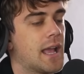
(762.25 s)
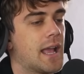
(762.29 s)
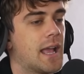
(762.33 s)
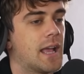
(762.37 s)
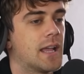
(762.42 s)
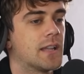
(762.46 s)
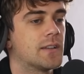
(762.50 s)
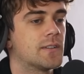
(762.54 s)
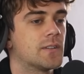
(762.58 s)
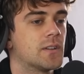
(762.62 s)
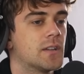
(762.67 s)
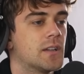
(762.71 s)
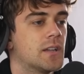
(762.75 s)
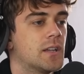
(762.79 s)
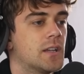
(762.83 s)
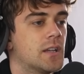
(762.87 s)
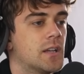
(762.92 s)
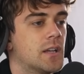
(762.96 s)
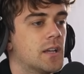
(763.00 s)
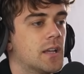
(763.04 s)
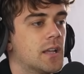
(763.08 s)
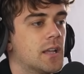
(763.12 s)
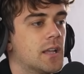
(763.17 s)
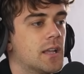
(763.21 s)
And
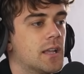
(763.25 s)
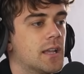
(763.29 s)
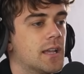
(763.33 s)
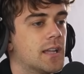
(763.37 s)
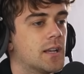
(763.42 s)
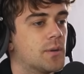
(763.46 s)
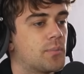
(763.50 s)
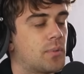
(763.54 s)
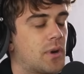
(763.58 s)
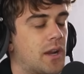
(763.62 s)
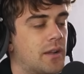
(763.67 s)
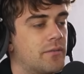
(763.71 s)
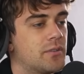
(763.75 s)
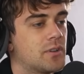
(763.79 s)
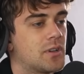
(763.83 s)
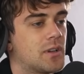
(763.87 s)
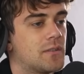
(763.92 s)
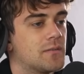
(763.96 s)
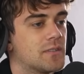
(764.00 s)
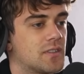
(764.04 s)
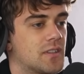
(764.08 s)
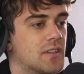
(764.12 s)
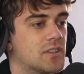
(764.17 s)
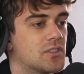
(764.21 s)
in a private
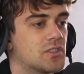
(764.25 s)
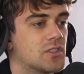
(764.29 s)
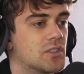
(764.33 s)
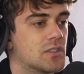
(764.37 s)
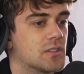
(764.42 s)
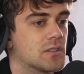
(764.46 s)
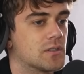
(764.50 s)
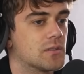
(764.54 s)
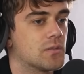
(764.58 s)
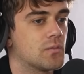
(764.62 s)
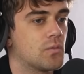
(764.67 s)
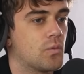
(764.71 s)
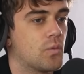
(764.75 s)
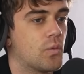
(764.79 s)
conversation,